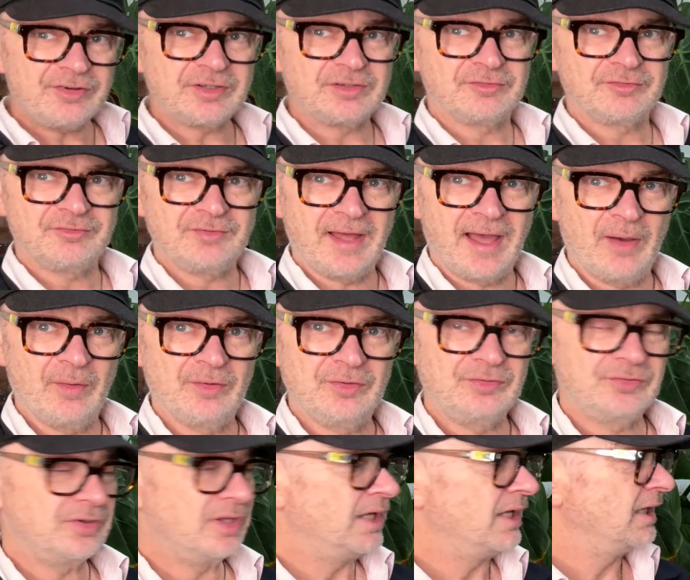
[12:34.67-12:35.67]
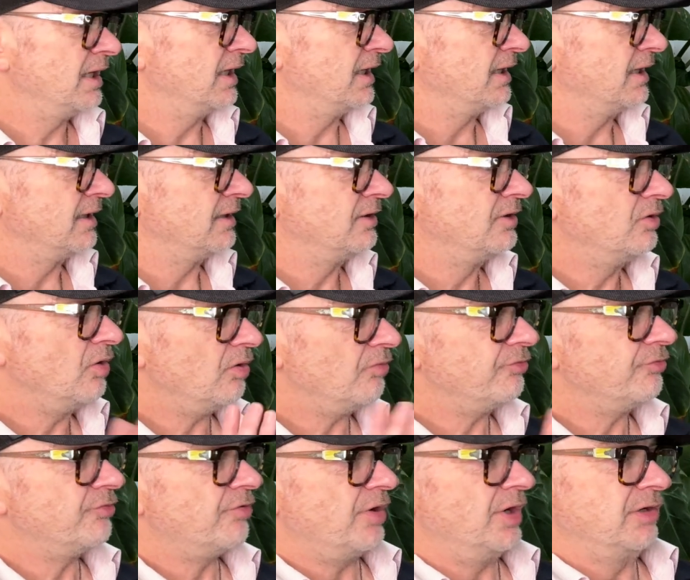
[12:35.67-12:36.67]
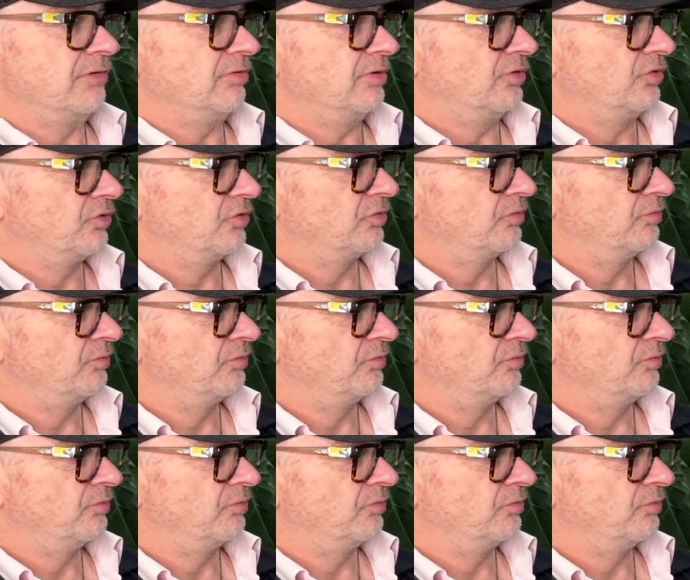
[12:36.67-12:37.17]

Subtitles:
in flowers, not fragrant,